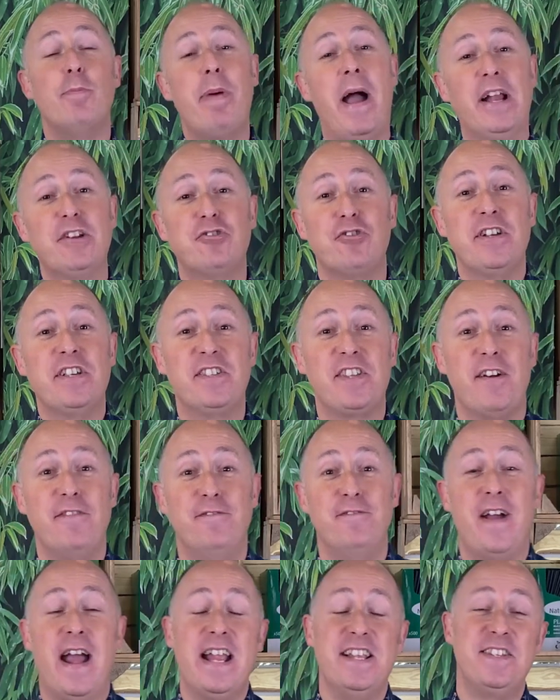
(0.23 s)
back, Drinkstuff
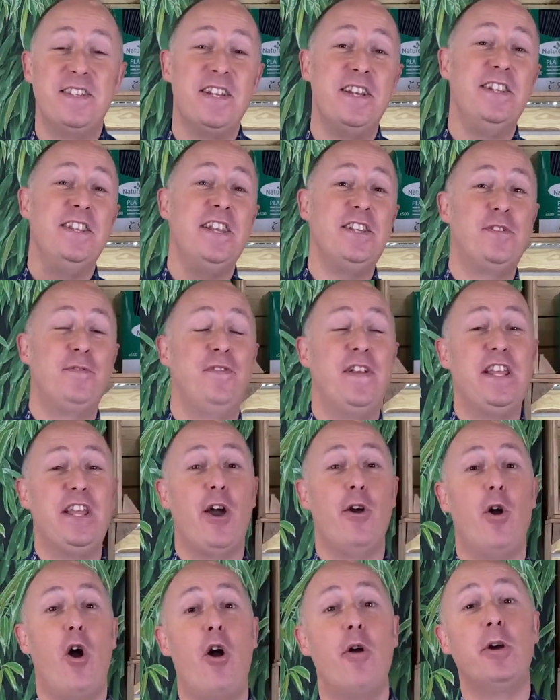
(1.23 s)
fans, and in this
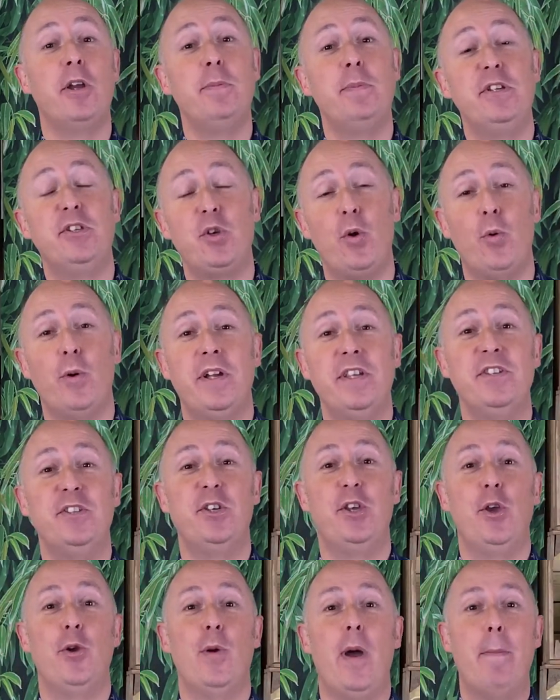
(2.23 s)
video I'm going to be talking
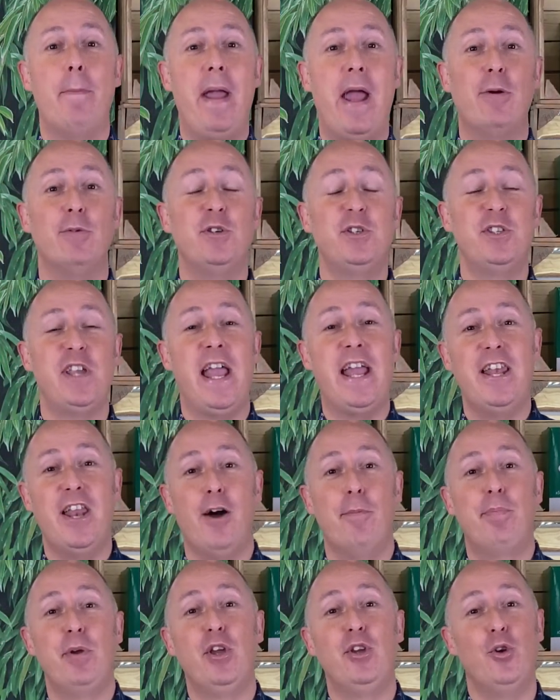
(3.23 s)
to you about setting
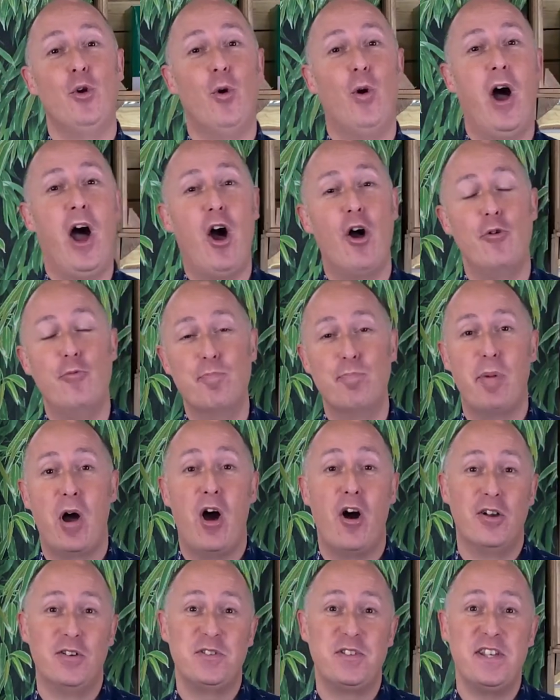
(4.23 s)
up your home
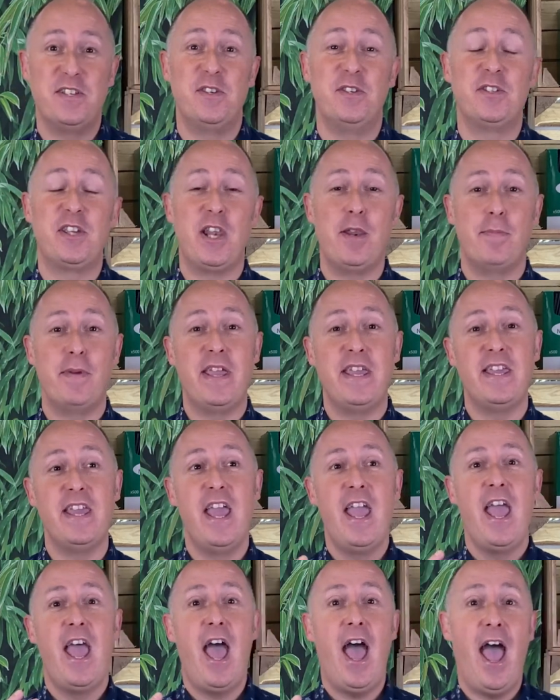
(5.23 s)
bars. This is going to be
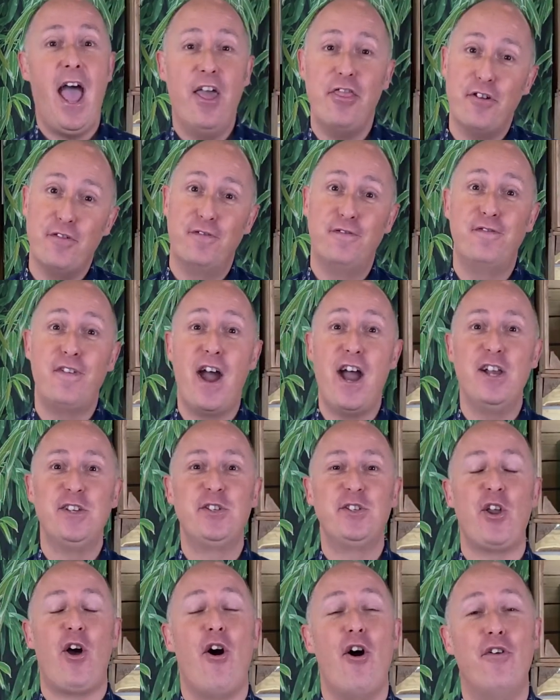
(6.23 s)
the
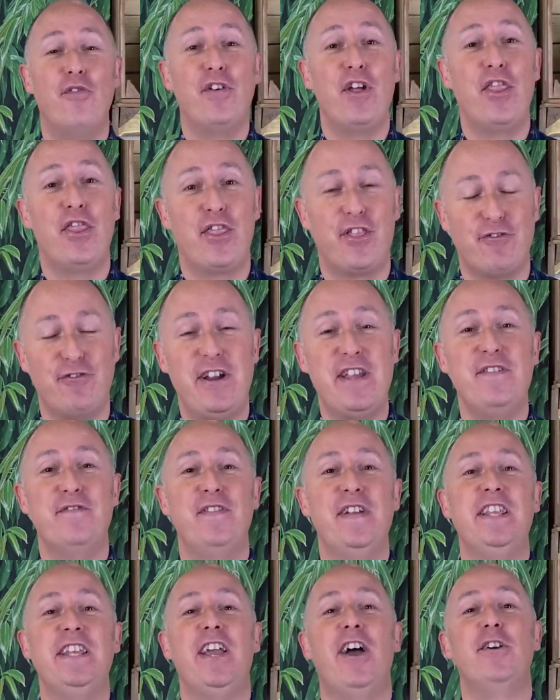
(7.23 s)
first of 3
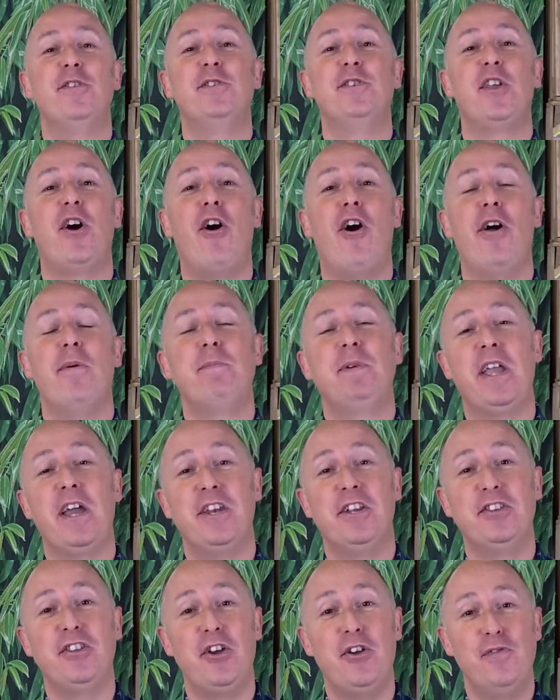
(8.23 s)
videos that I'm going
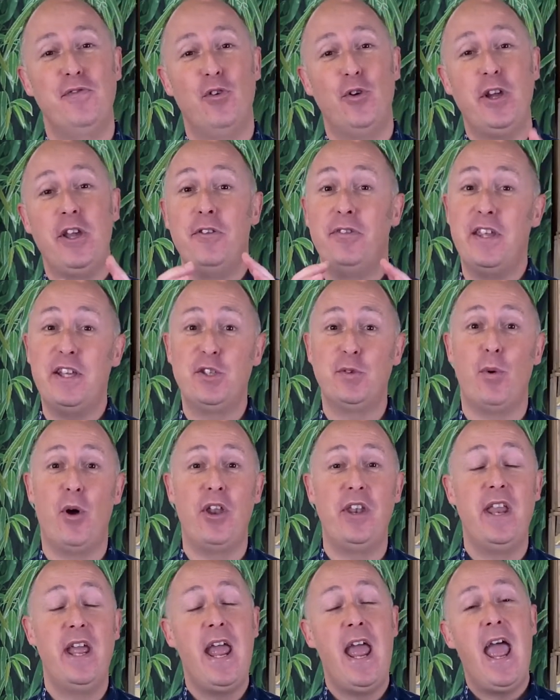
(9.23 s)
to do for you. This
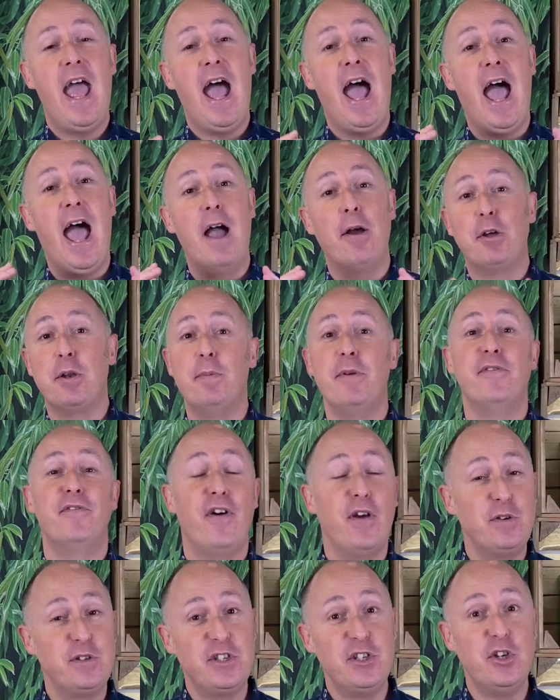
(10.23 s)
one I'm going to be
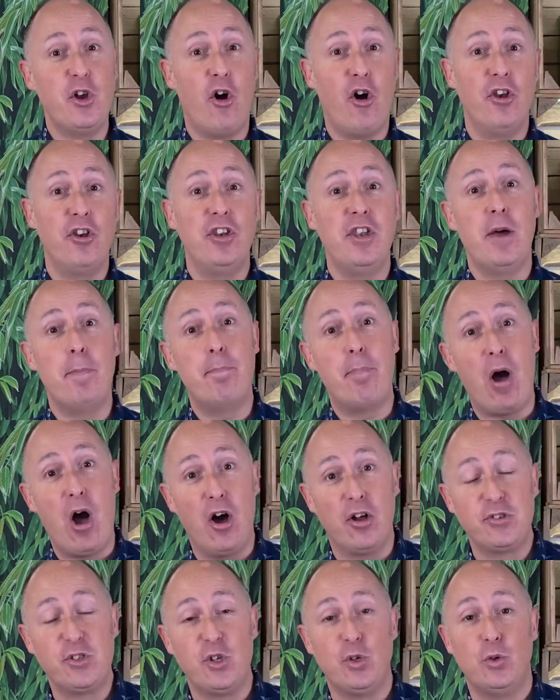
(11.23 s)
focusing on the
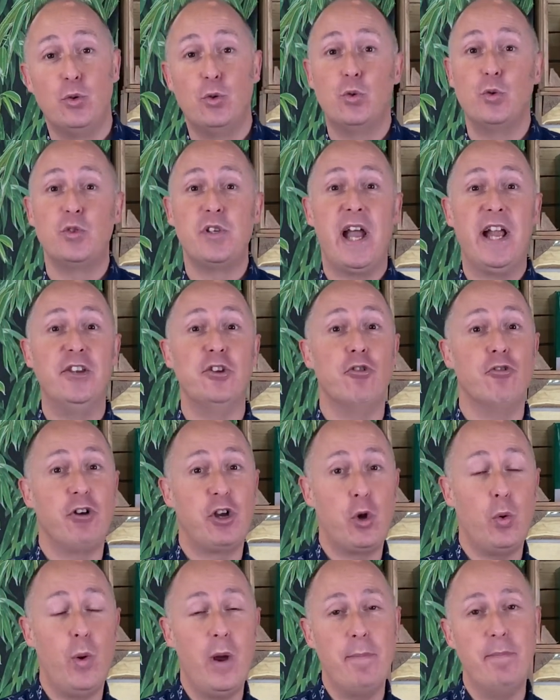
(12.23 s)
bar tools and your
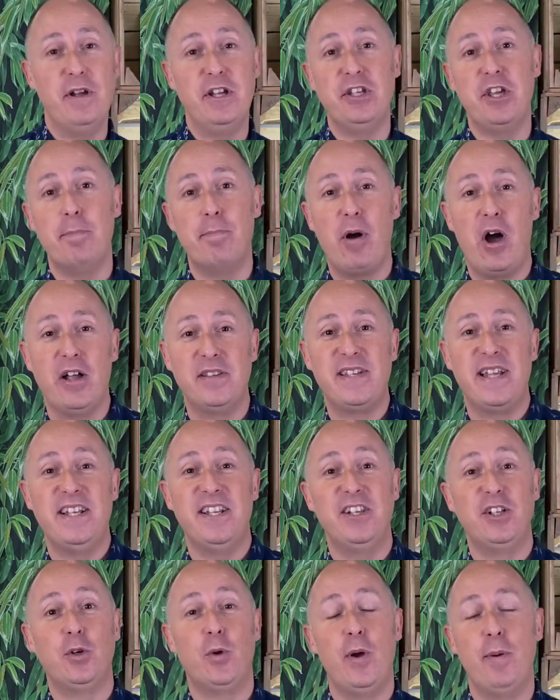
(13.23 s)
equipment, your
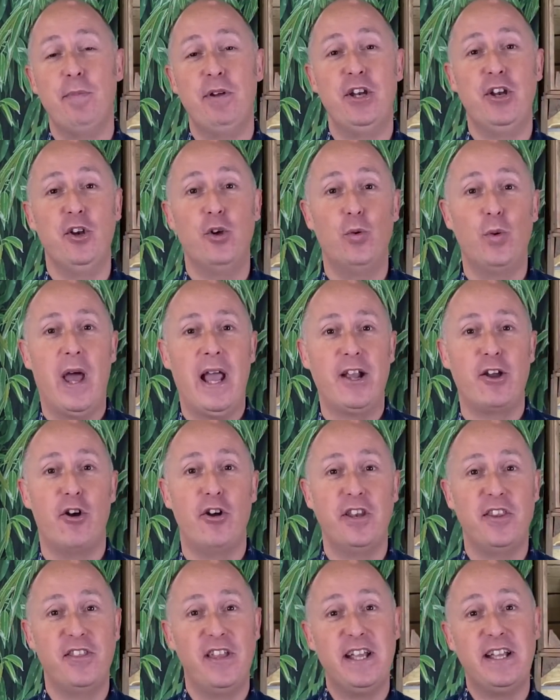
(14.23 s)
bartending equipment and all that
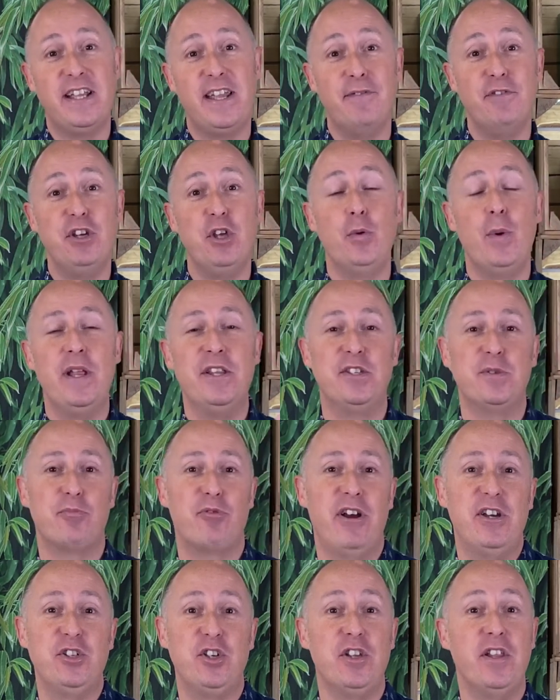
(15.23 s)
kind of thing, giving you
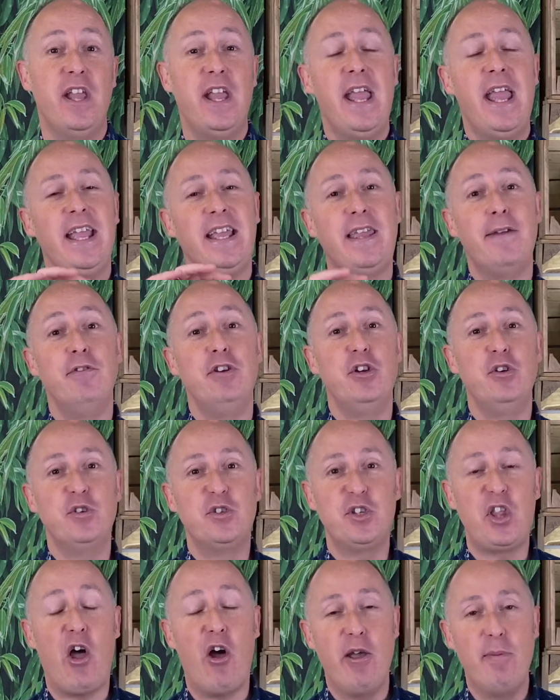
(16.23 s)
inspiration, giving you the
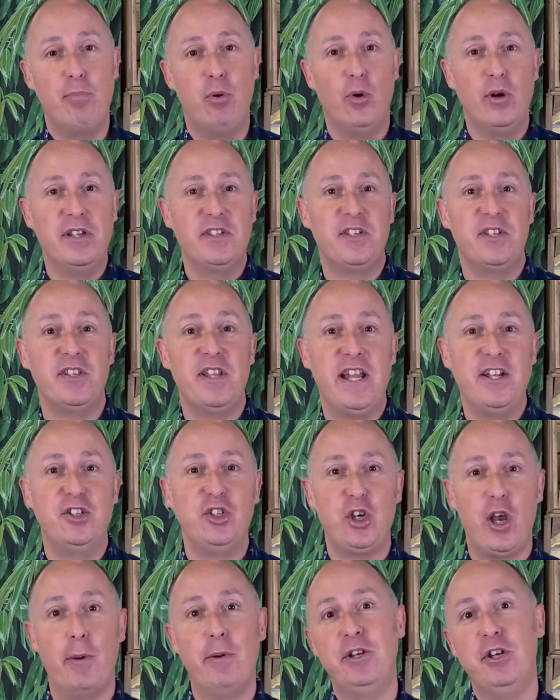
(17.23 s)
starting points and then
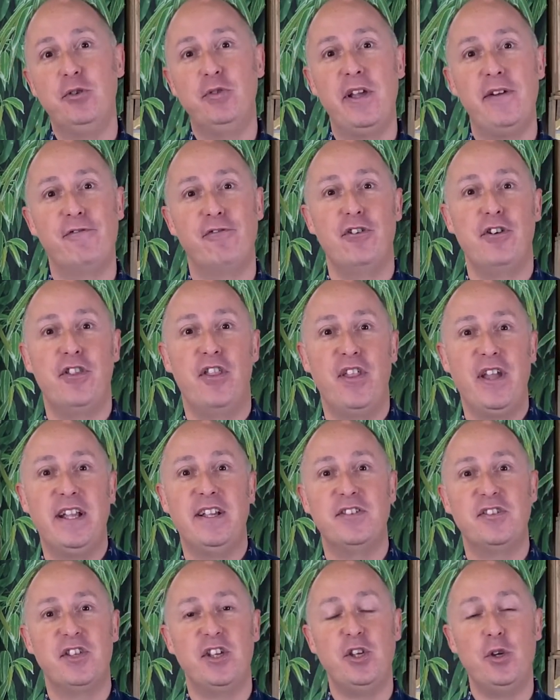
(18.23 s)
showing you different
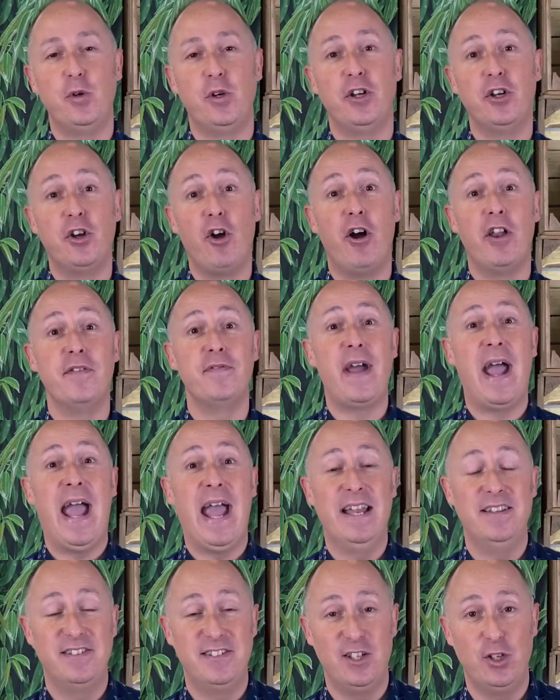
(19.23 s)
things that you can kind of
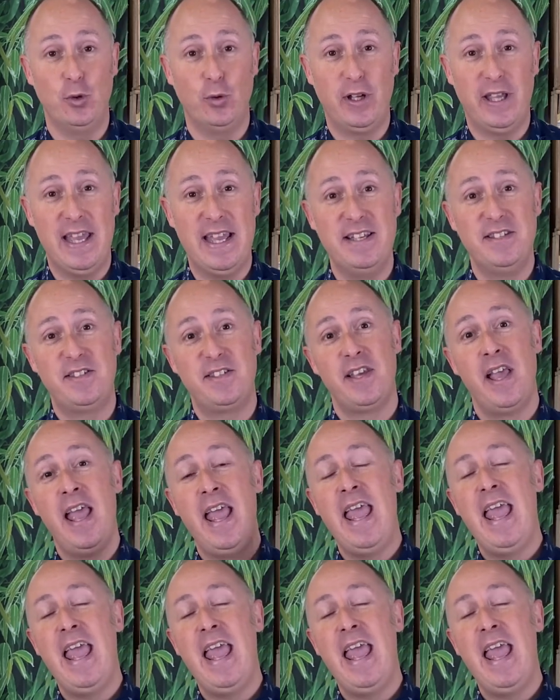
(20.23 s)
add to your kits.